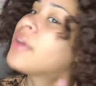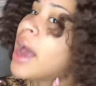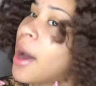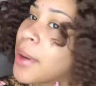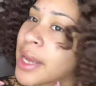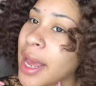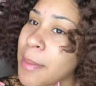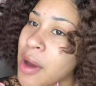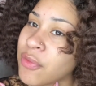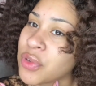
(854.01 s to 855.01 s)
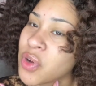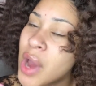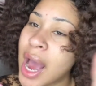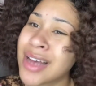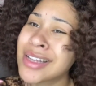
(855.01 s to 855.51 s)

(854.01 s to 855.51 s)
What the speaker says: how it came out for you guys.